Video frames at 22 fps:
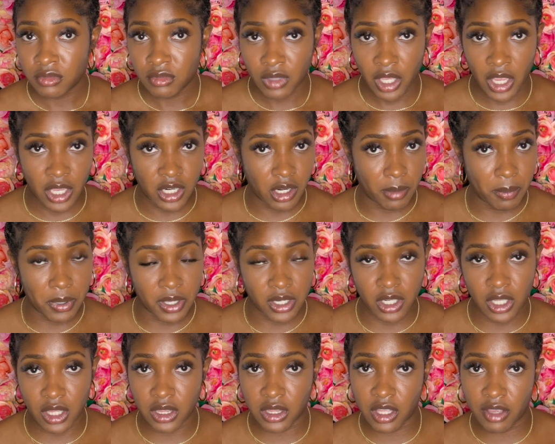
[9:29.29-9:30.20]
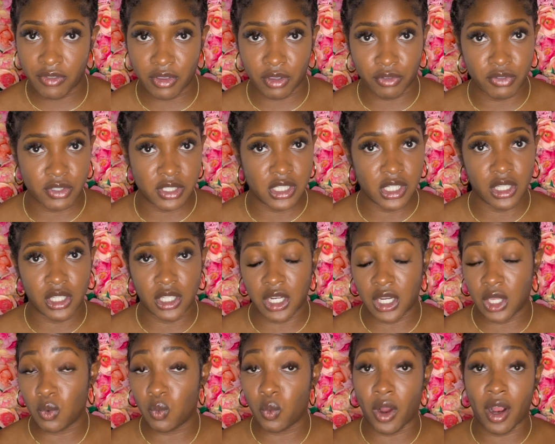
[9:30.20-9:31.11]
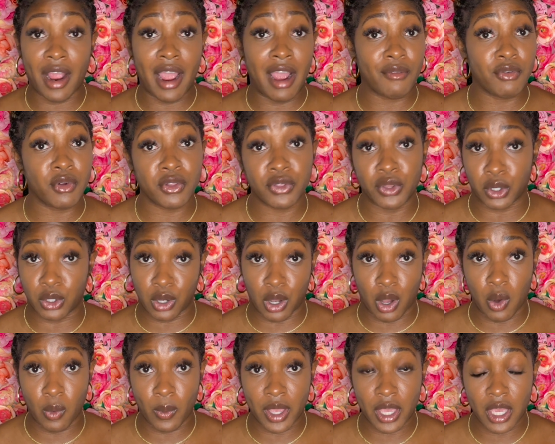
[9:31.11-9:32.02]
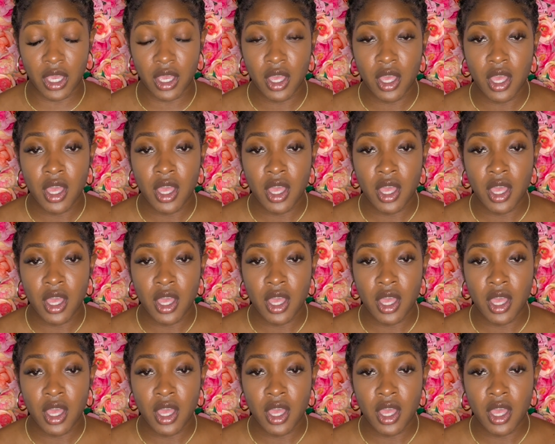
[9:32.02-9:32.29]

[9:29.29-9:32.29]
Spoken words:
independent living facility, wherever they're going.